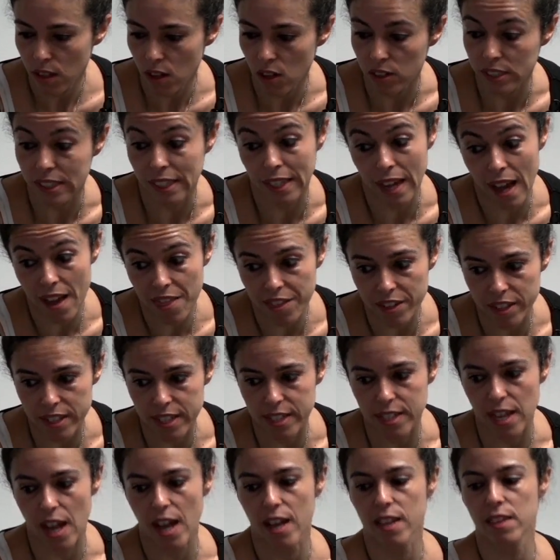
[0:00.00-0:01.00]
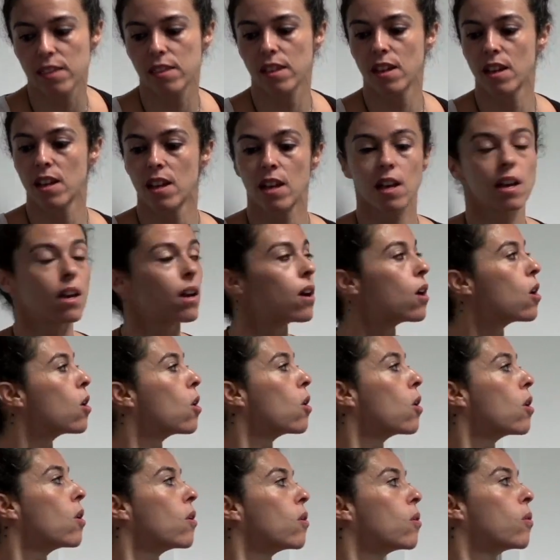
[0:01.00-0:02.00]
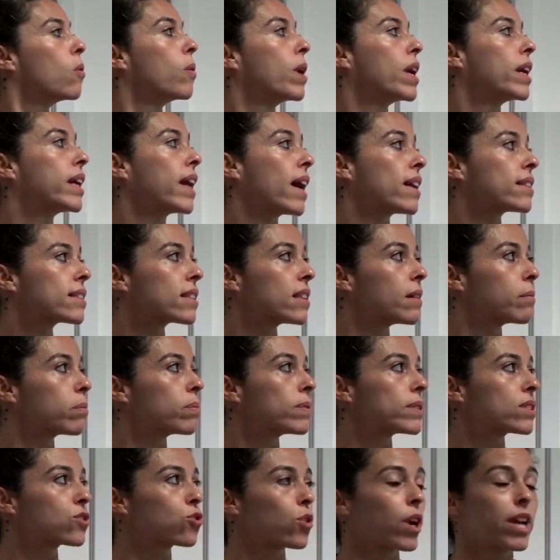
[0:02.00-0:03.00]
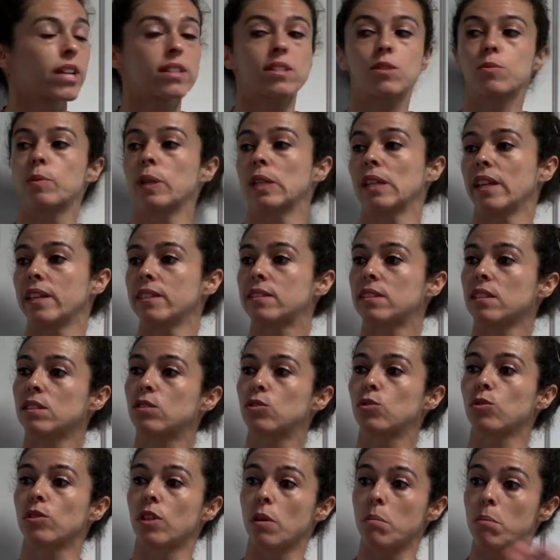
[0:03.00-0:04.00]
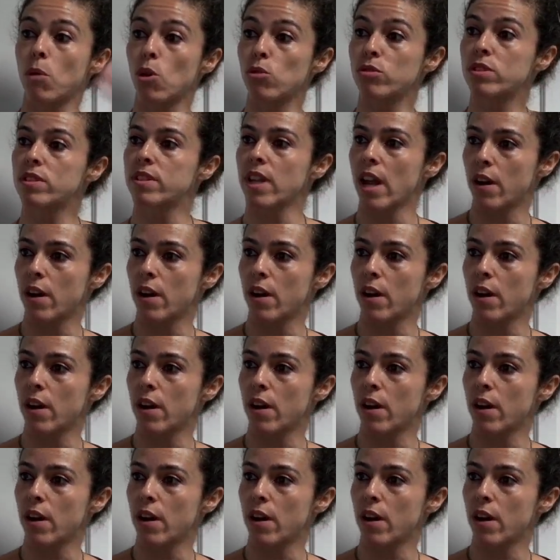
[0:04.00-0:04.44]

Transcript: on the other side, we got the traits related to the most